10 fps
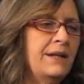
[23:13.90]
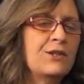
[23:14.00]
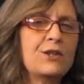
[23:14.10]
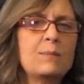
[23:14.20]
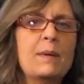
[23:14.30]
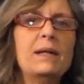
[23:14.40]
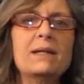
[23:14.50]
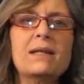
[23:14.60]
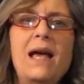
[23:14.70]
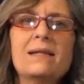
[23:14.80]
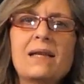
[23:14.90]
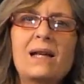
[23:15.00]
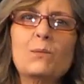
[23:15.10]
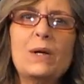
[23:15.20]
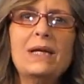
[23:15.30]
it's just been a sad
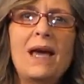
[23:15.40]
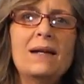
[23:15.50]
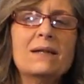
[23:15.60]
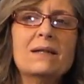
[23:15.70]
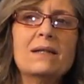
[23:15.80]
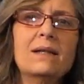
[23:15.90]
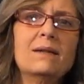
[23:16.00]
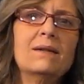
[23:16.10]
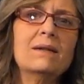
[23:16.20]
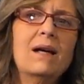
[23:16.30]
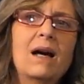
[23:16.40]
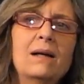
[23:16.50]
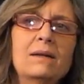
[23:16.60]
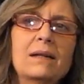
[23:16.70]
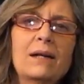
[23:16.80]
sad weekend and
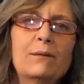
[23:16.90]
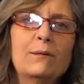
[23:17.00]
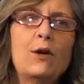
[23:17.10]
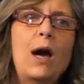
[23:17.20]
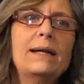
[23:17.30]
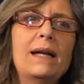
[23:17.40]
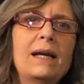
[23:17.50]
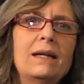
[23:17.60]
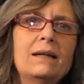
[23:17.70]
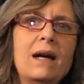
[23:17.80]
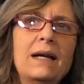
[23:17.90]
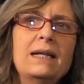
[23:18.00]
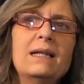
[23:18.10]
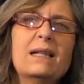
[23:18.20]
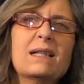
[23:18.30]
you know, Friday
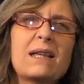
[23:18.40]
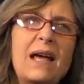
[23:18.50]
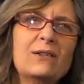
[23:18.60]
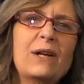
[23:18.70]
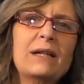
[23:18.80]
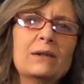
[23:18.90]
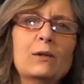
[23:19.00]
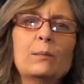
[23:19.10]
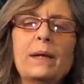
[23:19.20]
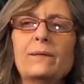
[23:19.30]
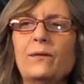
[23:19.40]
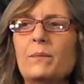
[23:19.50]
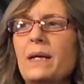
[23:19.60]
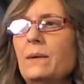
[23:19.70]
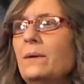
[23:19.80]
night and Saturday a little bit for
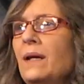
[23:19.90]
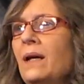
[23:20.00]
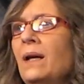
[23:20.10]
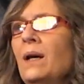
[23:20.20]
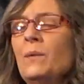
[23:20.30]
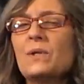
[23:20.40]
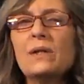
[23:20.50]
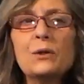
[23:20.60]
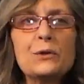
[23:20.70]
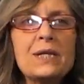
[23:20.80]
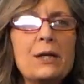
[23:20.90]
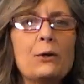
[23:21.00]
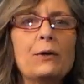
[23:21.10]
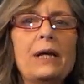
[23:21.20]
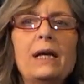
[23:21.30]
me was a little
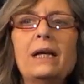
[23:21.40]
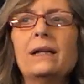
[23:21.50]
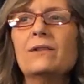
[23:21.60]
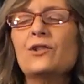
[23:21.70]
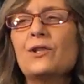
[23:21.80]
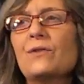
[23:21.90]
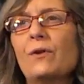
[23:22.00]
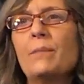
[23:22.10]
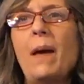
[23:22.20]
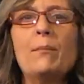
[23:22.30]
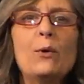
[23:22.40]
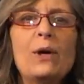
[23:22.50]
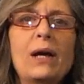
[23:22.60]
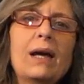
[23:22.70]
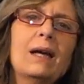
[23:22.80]
teary and just
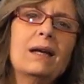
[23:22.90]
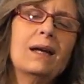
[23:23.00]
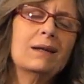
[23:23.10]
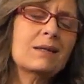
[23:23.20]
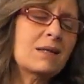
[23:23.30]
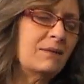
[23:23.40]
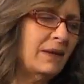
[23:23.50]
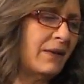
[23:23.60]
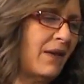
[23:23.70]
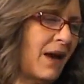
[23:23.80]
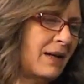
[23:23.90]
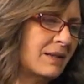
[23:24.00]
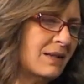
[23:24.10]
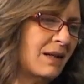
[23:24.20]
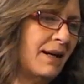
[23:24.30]
remembering and stuff like
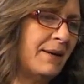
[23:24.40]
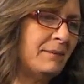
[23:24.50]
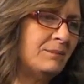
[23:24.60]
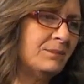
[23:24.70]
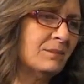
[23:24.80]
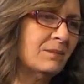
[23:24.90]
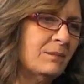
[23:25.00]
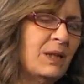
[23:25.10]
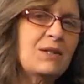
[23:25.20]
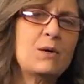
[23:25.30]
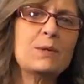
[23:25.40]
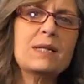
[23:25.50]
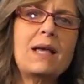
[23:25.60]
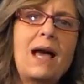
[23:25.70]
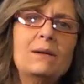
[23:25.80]
that. Um, but it's
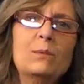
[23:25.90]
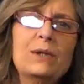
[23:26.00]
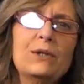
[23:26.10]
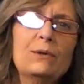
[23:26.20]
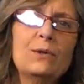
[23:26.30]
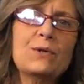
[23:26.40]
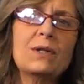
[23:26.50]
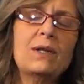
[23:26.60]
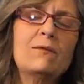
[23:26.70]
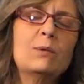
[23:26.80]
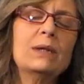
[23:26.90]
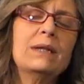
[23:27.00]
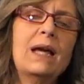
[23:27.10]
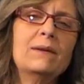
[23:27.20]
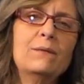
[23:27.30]
always sad when you lose a loved
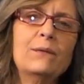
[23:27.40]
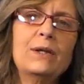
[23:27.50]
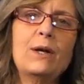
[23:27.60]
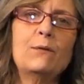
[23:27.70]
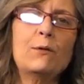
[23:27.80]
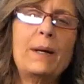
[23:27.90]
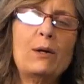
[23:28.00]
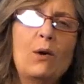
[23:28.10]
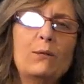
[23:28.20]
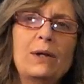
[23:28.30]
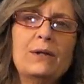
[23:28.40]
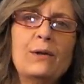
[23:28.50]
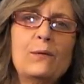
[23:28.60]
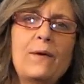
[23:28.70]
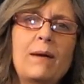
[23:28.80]
one. And, you know, for my girlfriend and
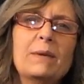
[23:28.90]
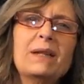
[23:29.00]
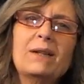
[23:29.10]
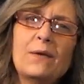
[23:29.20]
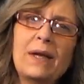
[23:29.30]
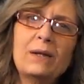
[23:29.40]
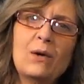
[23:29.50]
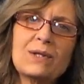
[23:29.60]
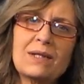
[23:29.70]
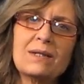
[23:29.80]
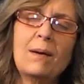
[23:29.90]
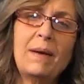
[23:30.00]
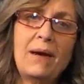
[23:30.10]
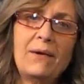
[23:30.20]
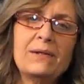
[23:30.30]
her family, you know, they lost a
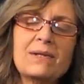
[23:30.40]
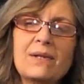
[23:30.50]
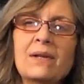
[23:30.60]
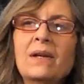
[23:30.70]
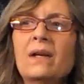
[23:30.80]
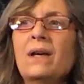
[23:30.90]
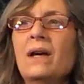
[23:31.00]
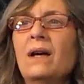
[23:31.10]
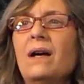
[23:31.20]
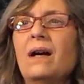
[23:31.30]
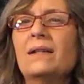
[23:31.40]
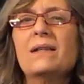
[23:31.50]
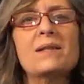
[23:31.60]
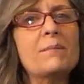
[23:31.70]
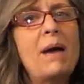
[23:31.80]
parent. Uh, it
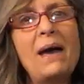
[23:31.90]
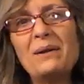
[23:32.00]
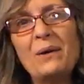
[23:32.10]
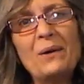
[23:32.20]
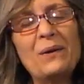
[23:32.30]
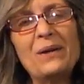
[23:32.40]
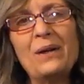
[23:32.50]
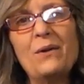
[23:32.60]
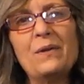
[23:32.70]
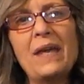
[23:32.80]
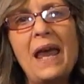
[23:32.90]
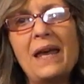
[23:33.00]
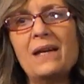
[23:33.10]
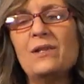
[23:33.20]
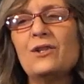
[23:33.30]
doesn't matter, you know, the
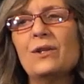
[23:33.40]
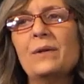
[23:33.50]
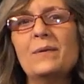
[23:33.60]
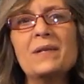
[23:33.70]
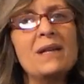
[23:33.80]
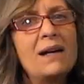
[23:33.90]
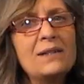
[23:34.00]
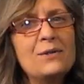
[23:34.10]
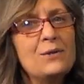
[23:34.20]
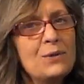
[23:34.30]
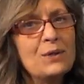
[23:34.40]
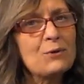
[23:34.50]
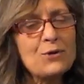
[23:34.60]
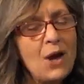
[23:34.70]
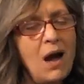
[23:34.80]
age. You know, he was 92
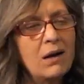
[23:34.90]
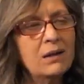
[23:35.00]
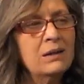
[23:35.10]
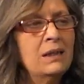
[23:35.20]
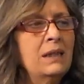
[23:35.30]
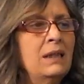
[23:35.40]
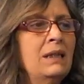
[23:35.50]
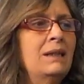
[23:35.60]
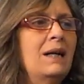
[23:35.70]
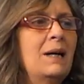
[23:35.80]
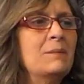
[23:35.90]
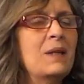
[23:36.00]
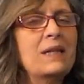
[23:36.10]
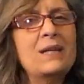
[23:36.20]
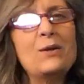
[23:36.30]
years young. Um,
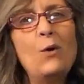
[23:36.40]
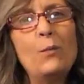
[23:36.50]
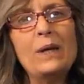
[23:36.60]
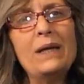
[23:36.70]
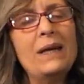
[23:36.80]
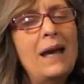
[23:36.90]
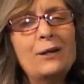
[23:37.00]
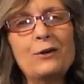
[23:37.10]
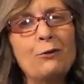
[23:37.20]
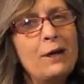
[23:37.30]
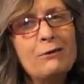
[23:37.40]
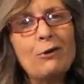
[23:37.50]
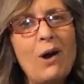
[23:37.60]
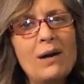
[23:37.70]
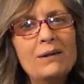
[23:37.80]
like he told me, he had a great
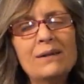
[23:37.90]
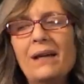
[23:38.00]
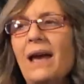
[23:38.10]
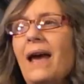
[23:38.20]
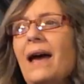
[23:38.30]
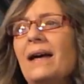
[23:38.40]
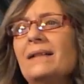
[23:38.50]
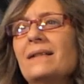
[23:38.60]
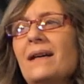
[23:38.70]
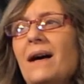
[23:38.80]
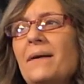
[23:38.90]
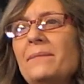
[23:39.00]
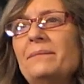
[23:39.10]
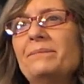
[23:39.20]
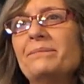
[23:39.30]
run, and
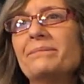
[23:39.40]
um,